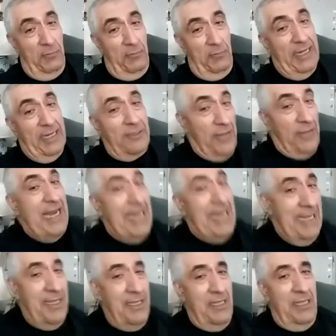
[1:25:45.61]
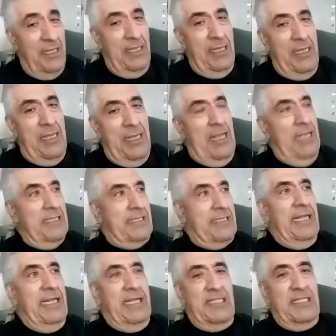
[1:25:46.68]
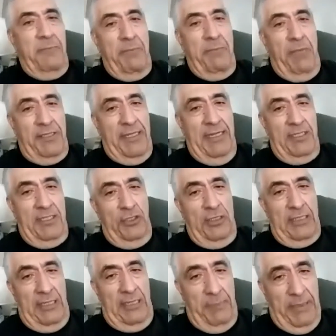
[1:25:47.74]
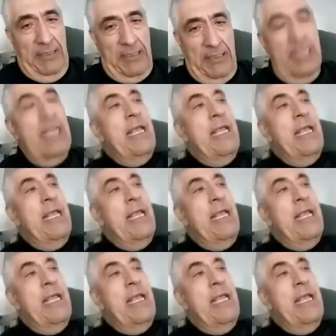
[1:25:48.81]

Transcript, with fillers: We can't really stand against big multinational companies.